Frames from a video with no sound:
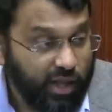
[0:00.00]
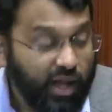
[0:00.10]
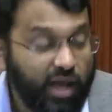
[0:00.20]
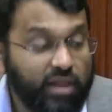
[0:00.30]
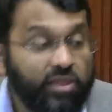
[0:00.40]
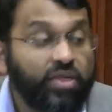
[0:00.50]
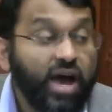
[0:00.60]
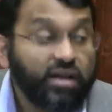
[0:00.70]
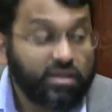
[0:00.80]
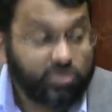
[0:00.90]
And
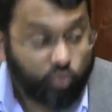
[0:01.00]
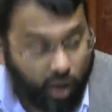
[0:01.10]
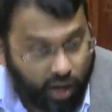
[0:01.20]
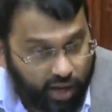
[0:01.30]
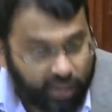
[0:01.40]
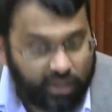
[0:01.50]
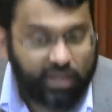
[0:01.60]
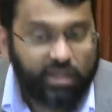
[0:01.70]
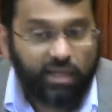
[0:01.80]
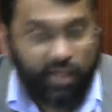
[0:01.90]
that is why
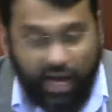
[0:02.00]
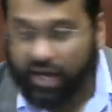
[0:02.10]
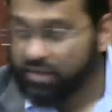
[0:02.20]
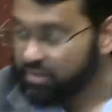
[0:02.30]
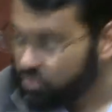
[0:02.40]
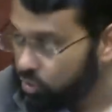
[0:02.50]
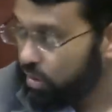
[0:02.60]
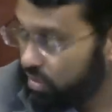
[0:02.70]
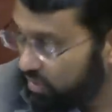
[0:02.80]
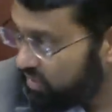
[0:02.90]
in the last
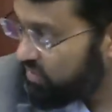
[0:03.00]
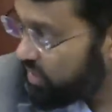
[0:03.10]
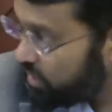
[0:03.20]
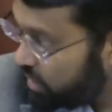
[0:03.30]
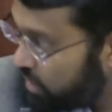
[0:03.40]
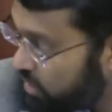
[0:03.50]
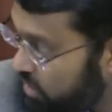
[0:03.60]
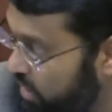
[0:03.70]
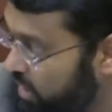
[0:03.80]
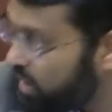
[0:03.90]
250 years,
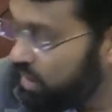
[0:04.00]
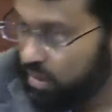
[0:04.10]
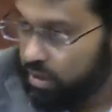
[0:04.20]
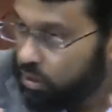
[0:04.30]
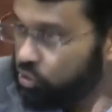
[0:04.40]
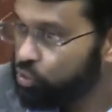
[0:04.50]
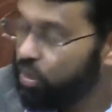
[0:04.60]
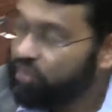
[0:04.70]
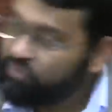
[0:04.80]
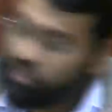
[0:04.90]
the issue
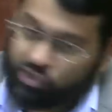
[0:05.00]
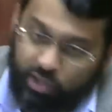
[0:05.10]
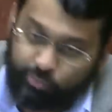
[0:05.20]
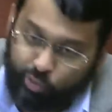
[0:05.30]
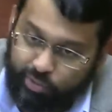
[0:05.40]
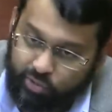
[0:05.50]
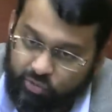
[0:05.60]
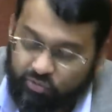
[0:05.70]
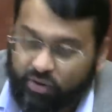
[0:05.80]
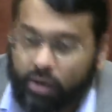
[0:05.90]
of tashabbuh
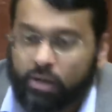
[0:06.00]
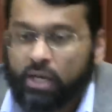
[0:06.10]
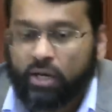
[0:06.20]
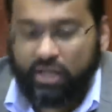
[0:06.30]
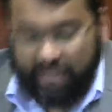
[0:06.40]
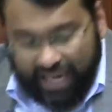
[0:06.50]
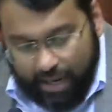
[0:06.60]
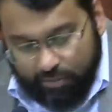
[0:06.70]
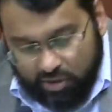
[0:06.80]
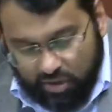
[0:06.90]
al-kuffar
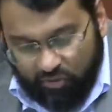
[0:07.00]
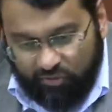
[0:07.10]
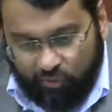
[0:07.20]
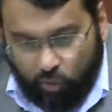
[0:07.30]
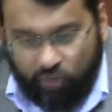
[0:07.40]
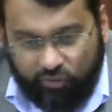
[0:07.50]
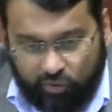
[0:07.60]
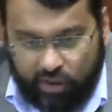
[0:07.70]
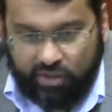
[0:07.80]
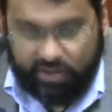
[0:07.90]
came to the
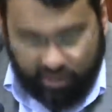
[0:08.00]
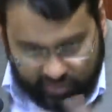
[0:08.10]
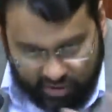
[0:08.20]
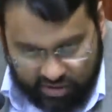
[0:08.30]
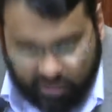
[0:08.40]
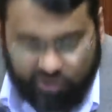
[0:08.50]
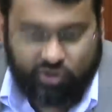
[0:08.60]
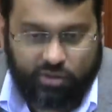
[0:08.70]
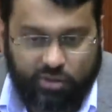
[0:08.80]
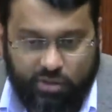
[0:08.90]
forefront of
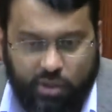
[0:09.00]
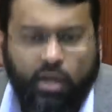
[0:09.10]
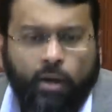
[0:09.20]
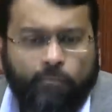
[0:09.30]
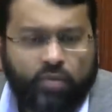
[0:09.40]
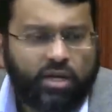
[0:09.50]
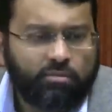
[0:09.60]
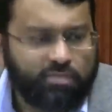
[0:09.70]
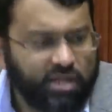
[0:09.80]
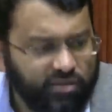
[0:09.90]
discussions.
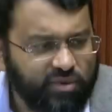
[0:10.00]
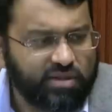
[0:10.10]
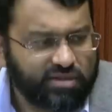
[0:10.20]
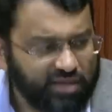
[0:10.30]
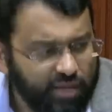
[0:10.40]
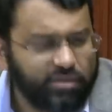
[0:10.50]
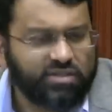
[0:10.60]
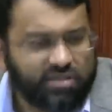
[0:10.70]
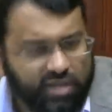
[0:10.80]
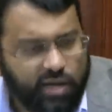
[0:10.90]
In medieval Islam, it's
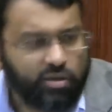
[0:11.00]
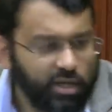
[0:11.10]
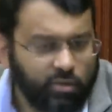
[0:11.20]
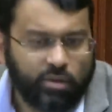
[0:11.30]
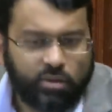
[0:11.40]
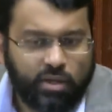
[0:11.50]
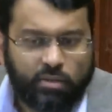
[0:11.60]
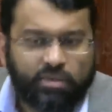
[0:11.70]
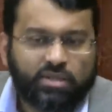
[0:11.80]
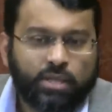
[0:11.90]
there, here and there.
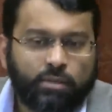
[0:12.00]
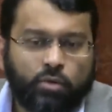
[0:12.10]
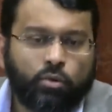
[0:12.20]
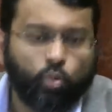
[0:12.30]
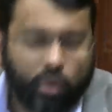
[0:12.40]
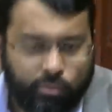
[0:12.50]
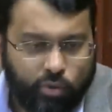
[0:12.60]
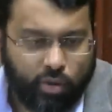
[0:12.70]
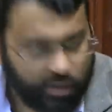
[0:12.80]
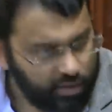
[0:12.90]
Ibn Taymiyyah wrote one
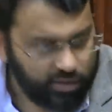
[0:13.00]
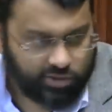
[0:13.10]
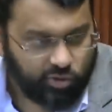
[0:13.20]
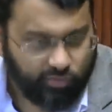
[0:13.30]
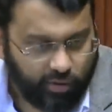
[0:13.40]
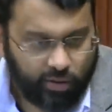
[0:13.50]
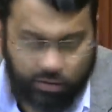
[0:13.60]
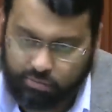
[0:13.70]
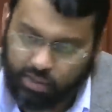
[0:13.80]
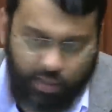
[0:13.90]
book on it. It is two
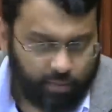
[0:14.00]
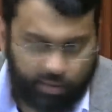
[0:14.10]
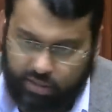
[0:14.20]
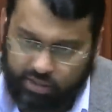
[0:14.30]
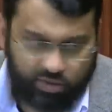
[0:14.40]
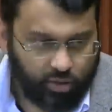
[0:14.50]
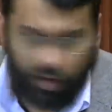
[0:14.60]
volumes, but it is not